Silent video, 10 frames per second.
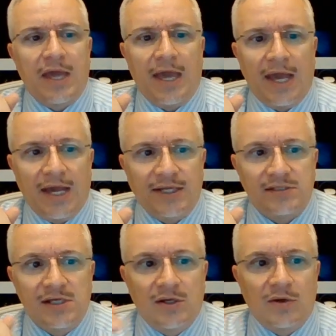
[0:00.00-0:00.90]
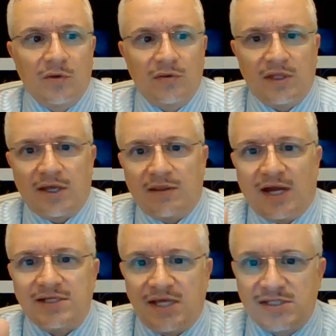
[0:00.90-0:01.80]
and the
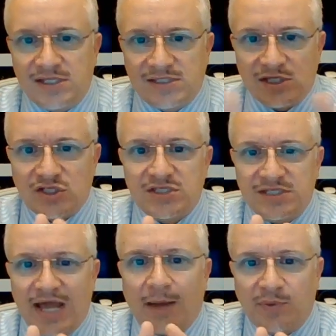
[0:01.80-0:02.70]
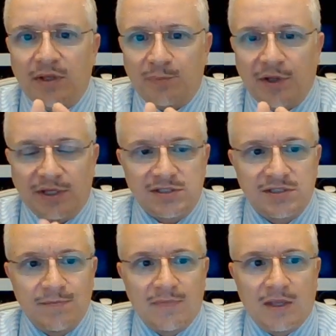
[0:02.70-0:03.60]
idea is these things just snap into place.
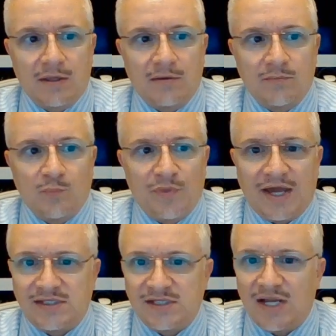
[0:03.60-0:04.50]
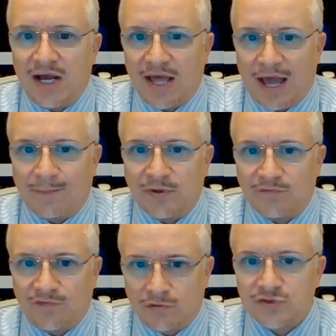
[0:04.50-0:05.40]
That did not happen
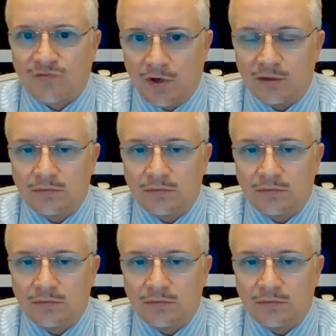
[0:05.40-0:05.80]
first run.